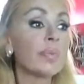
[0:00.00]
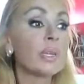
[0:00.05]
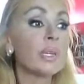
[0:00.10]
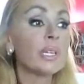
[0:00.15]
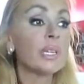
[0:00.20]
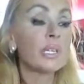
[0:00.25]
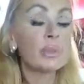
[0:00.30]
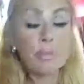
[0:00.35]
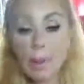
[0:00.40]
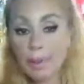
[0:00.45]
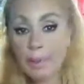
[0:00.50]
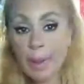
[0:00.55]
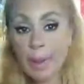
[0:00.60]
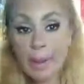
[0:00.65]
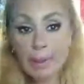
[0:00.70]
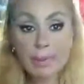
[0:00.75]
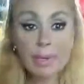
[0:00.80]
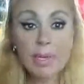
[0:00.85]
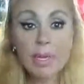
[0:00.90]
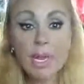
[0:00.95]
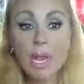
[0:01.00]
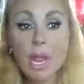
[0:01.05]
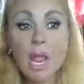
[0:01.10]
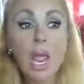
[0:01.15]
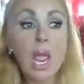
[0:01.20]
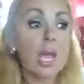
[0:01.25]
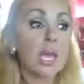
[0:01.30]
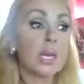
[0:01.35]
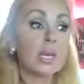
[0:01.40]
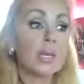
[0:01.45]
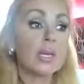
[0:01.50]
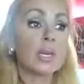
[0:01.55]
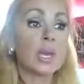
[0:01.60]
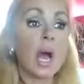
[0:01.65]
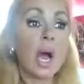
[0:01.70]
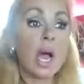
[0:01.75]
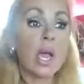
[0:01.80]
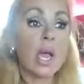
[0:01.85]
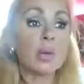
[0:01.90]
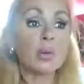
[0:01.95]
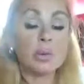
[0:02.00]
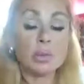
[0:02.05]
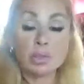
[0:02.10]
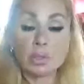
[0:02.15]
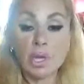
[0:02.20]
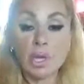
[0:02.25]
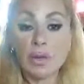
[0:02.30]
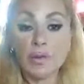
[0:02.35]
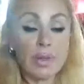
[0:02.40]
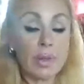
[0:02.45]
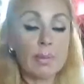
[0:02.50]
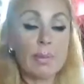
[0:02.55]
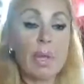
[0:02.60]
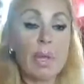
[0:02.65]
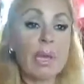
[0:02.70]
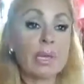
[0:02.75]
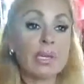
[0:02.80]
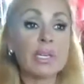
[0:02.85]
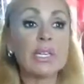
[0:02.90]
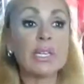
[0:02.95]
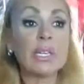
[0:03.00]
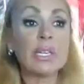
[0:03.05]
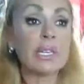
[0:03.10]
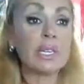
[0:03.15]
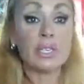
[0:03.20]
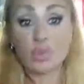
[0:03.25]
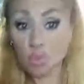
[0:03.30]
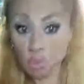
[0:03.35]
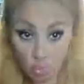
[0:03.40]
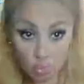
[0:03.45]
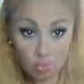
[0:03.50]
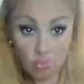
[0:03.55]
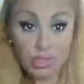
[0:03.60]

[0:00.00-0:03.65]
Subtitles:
He's my baby and I will love him, and he gets